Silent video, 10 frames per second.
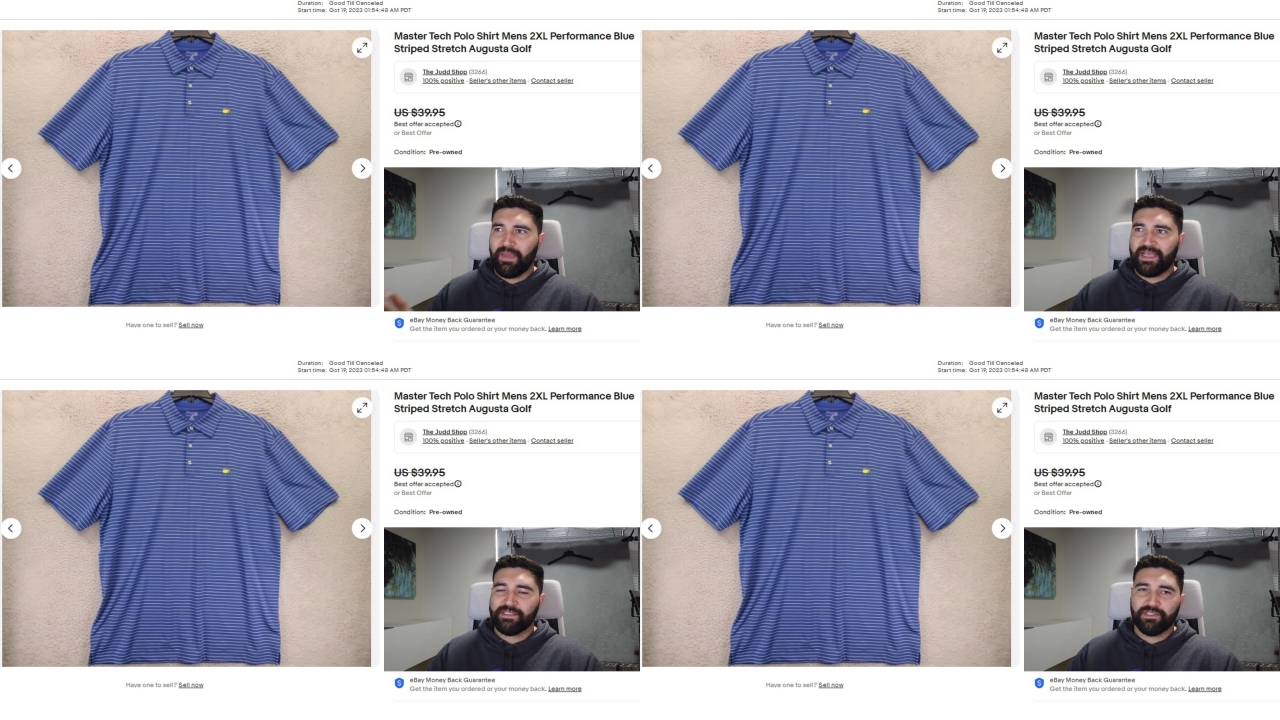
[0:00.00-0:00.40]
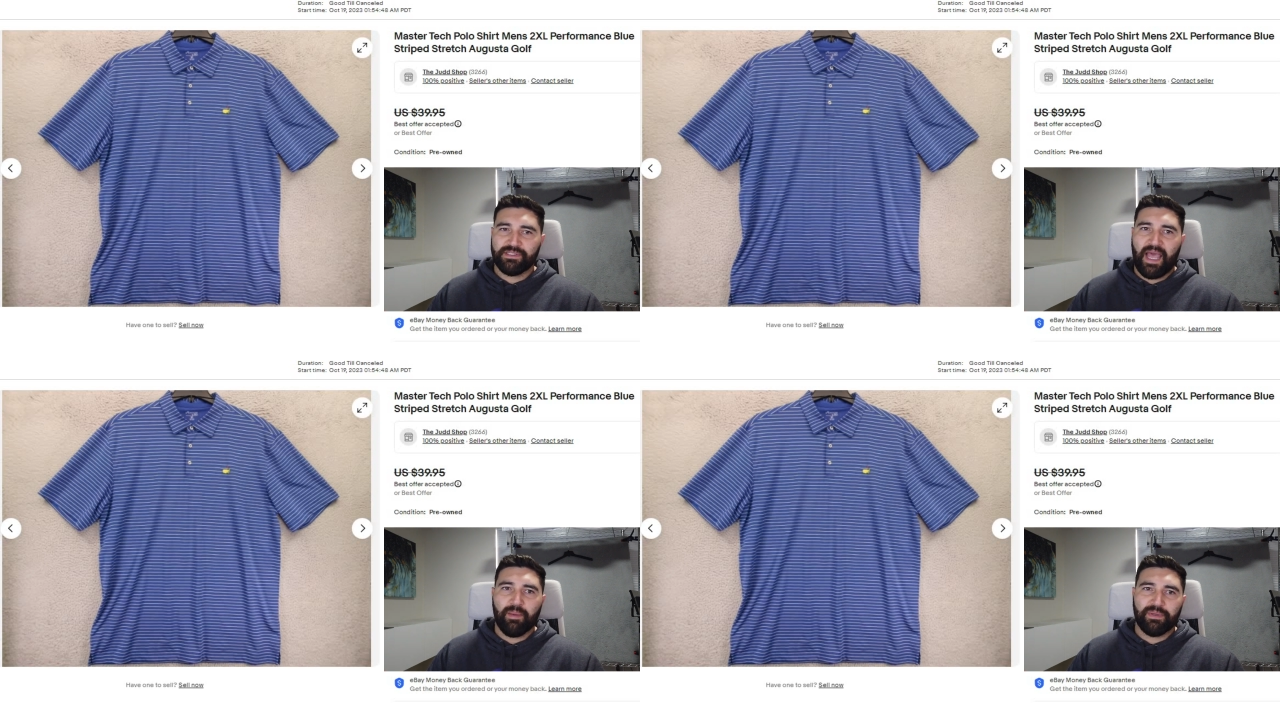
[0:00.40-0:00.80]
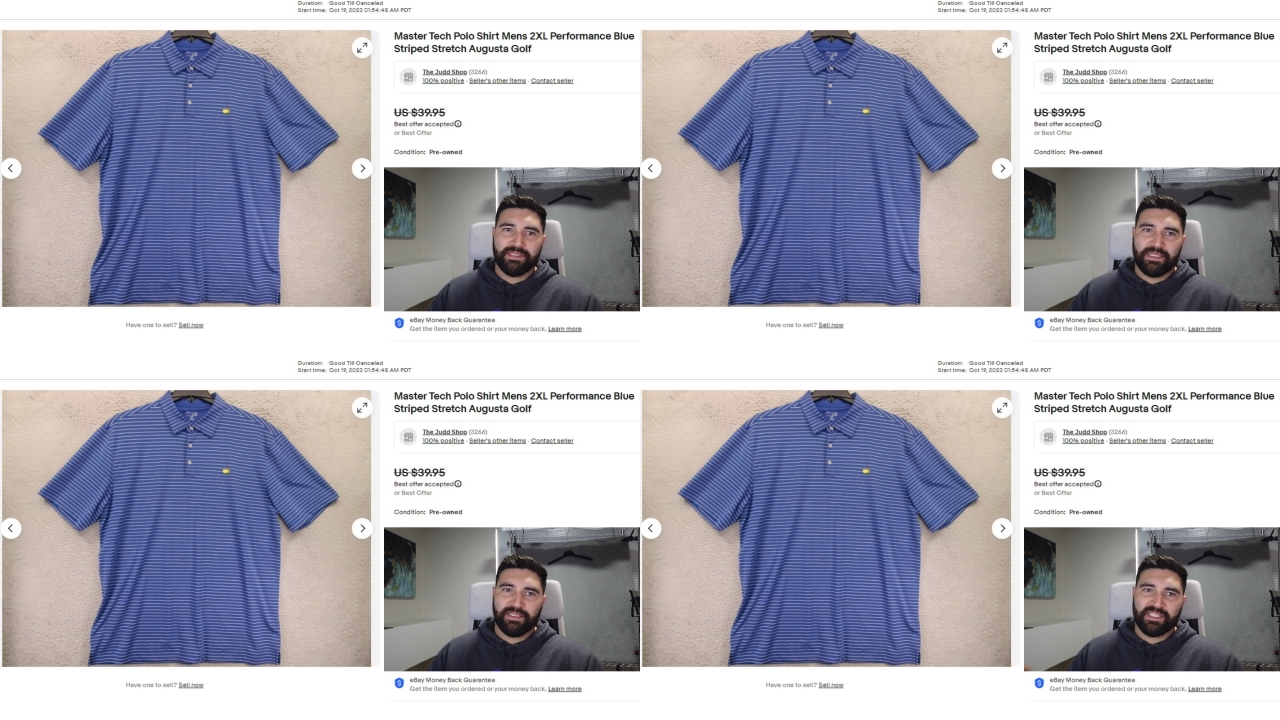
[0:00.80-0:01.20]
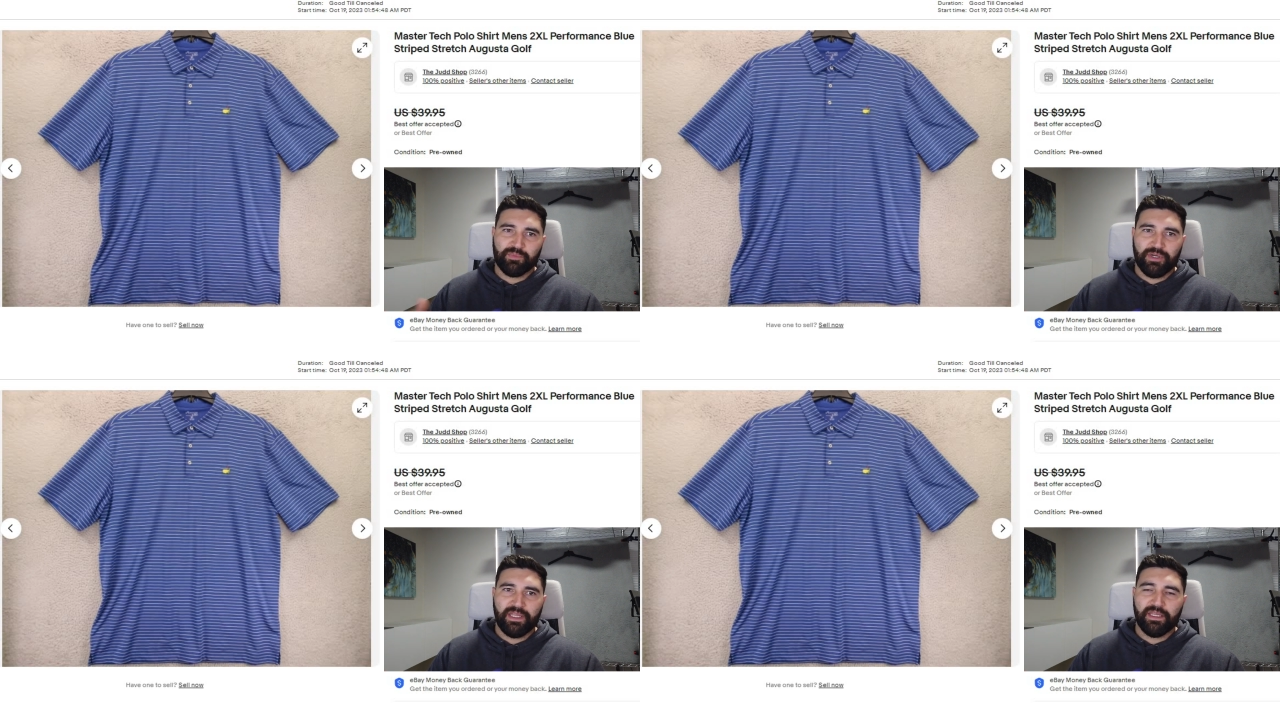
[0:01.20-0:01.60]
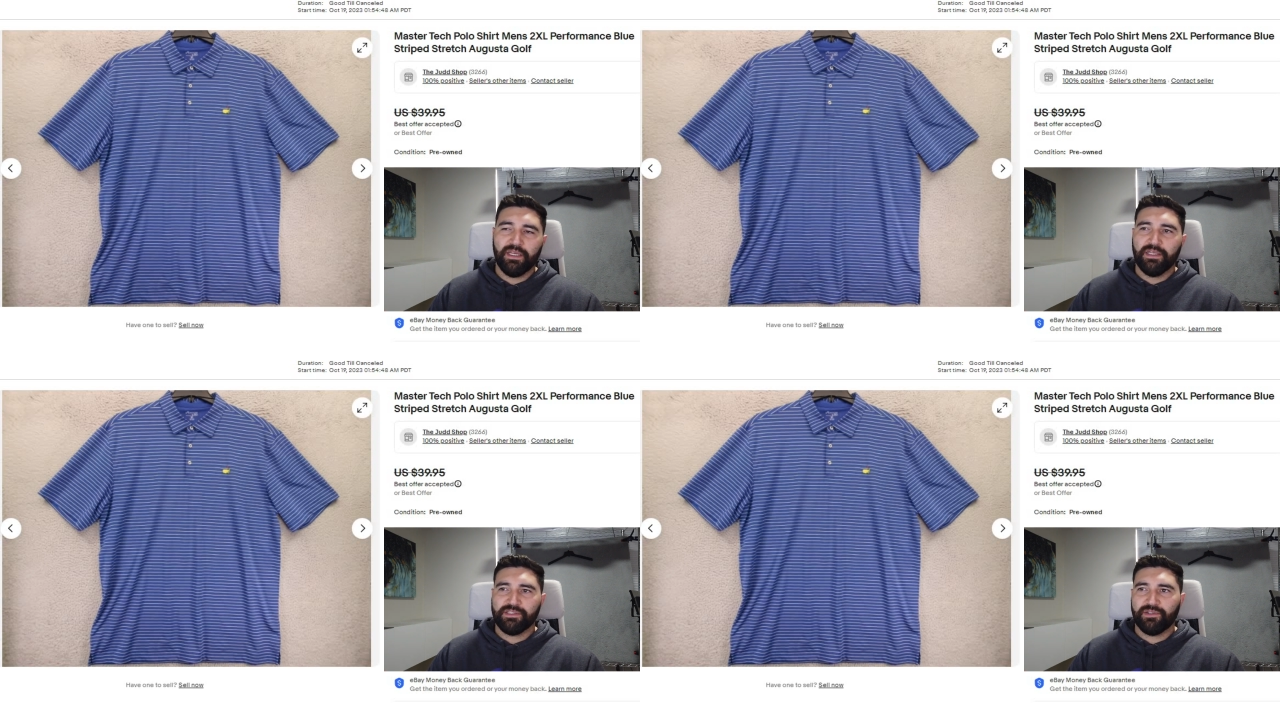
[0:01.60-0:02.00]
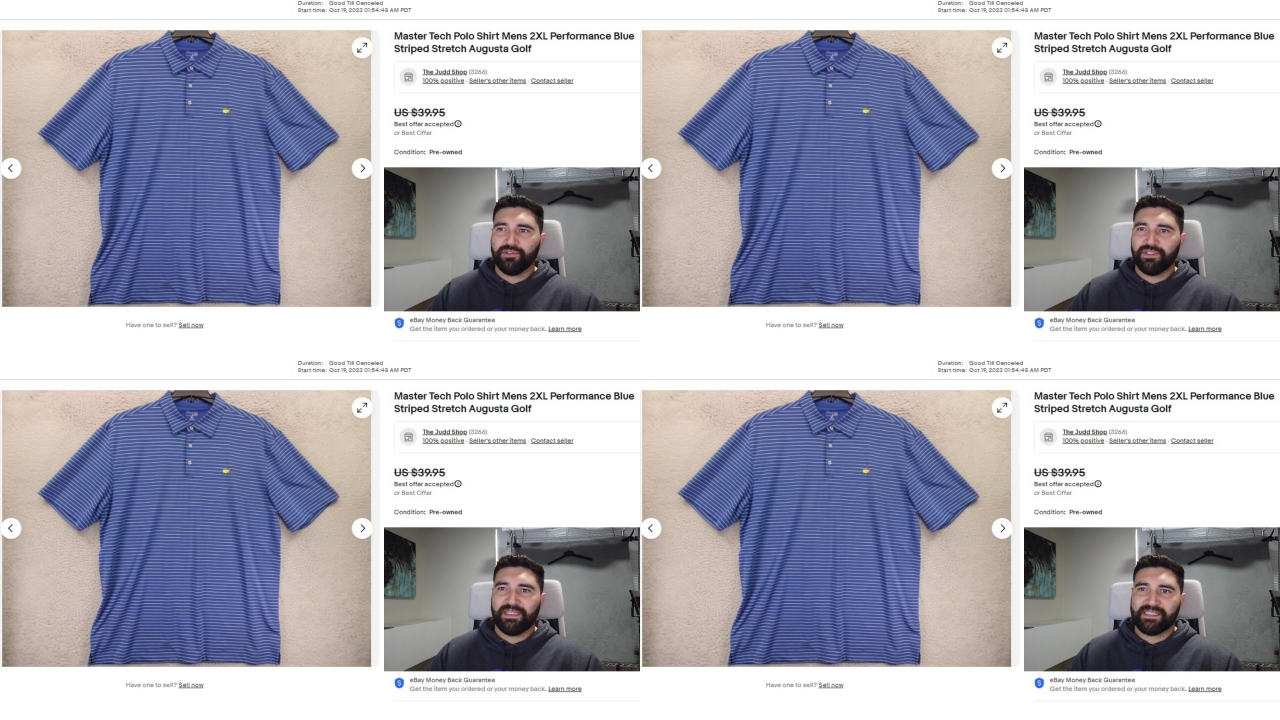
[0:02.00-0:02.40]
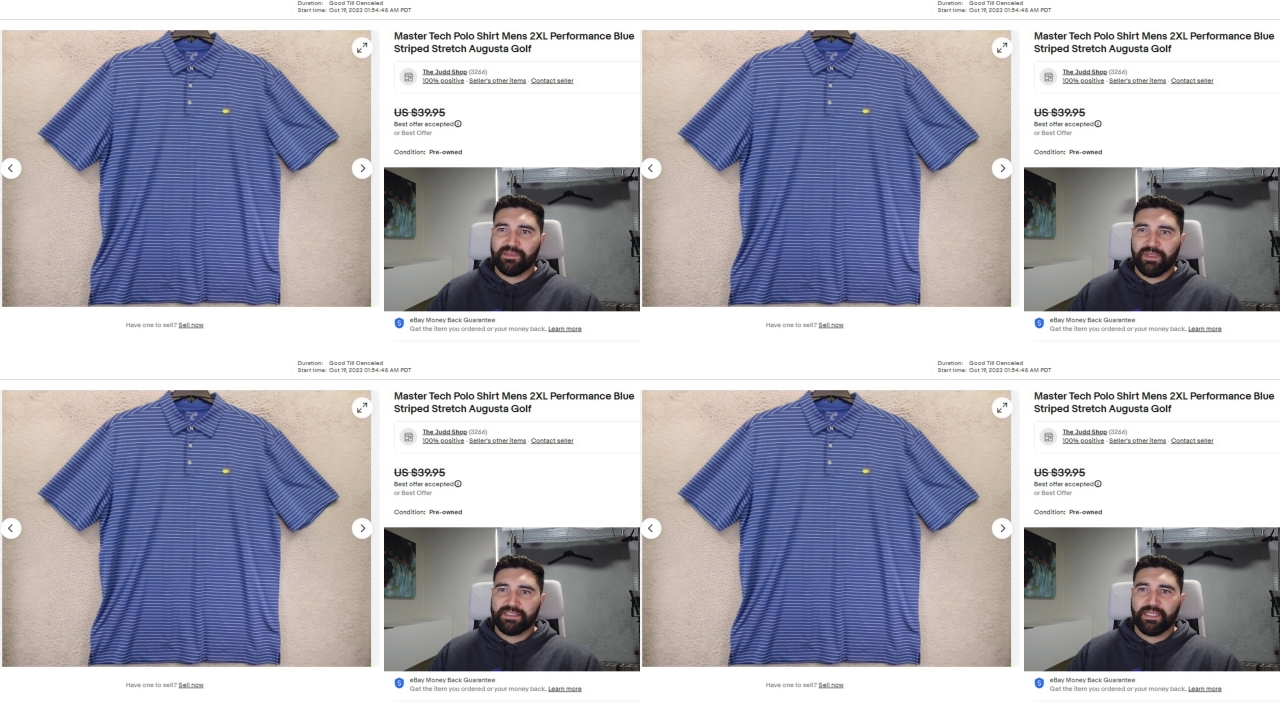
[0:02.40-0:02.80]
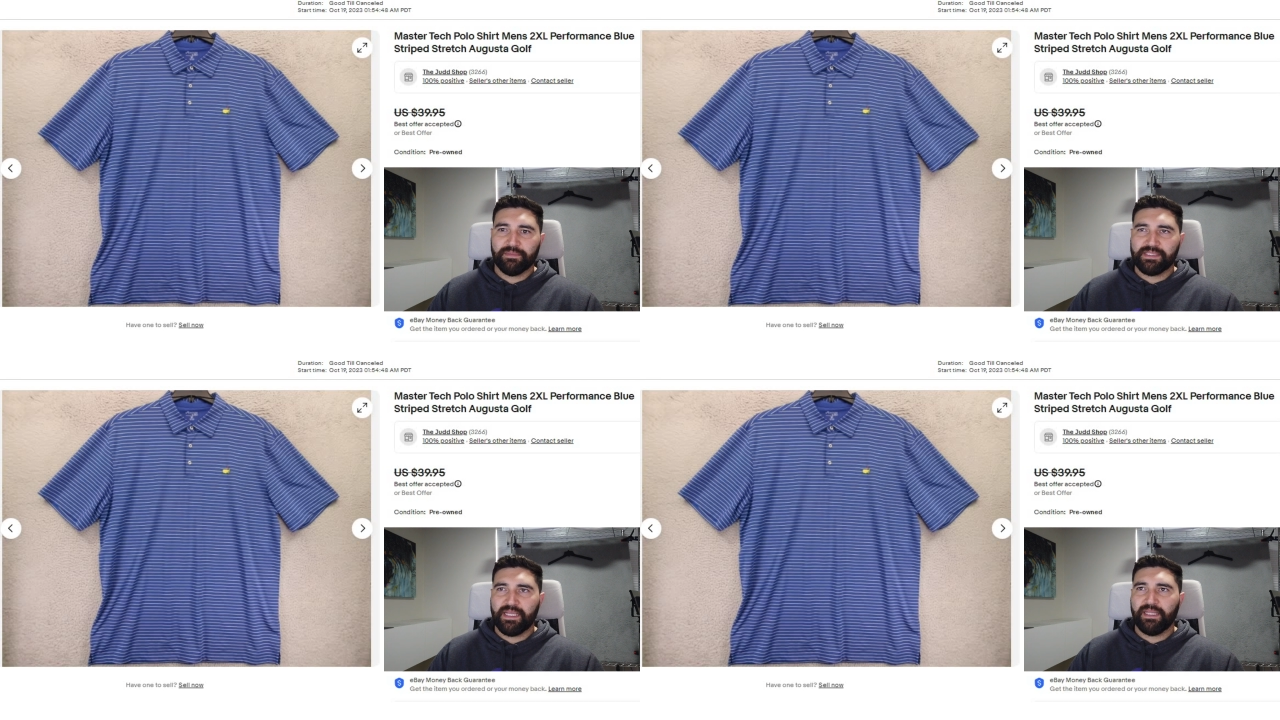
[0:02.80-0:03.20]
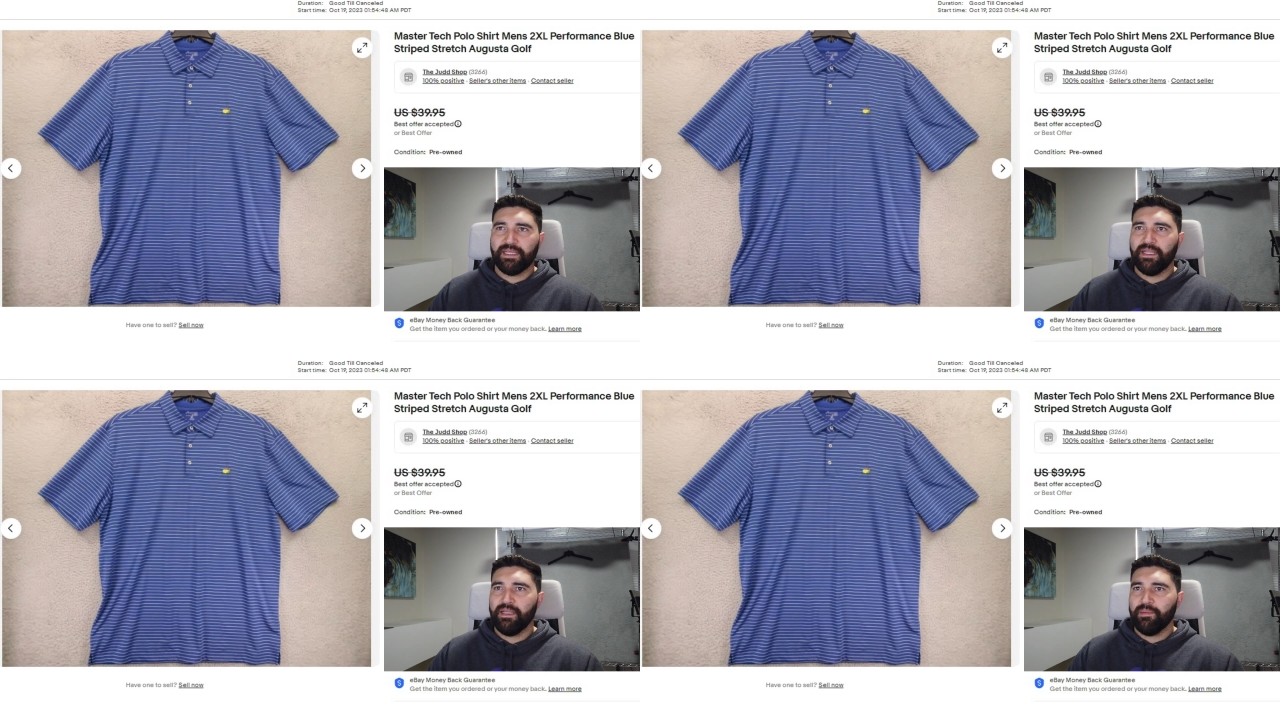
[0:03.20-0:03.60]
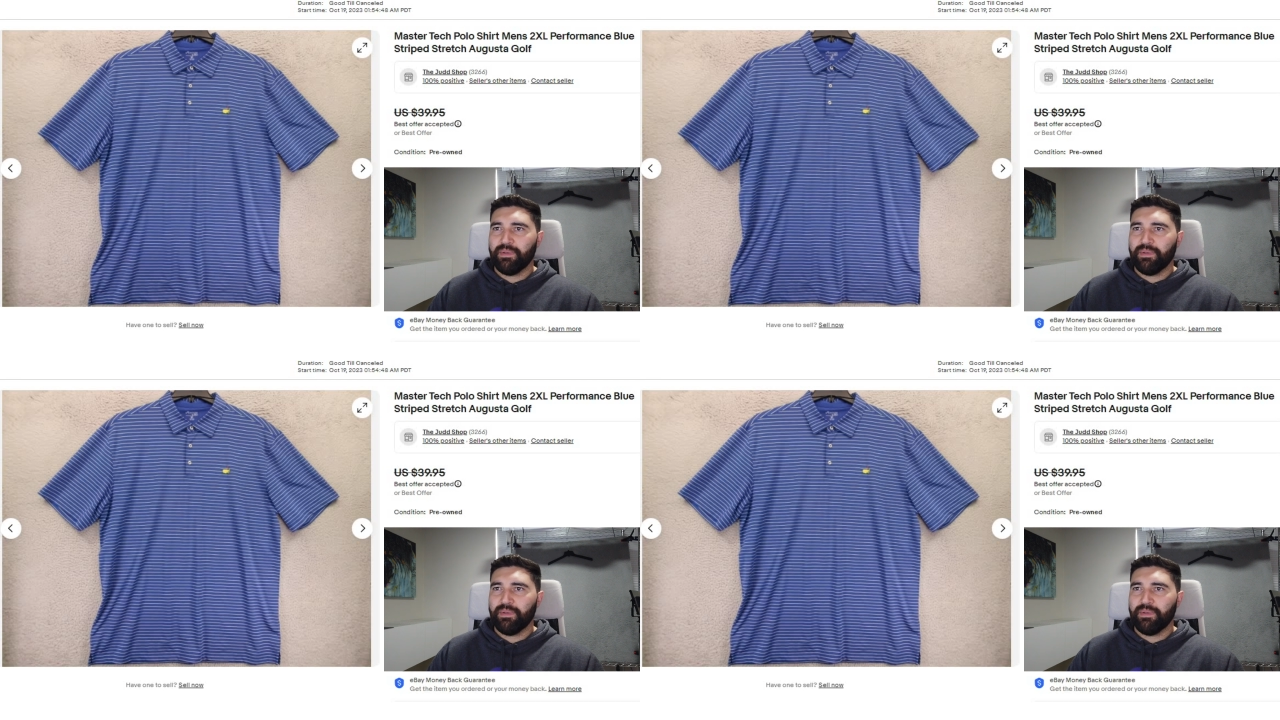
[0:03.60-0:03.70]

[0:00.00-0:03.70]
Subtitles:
Masters happens in the spring, so usually that's the best time to sell it.